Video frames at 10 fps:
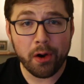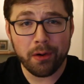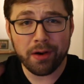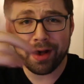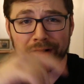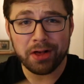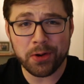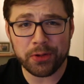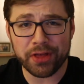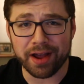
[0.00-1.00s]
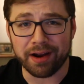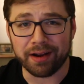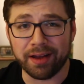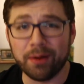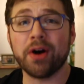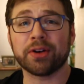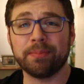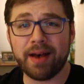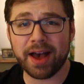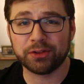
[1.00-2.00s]
Oh, hello there, and
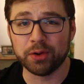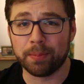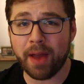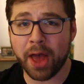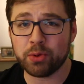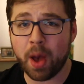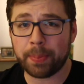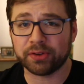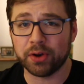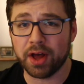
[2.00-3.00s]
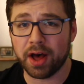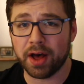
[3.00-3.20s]
welcome back to a brand new episode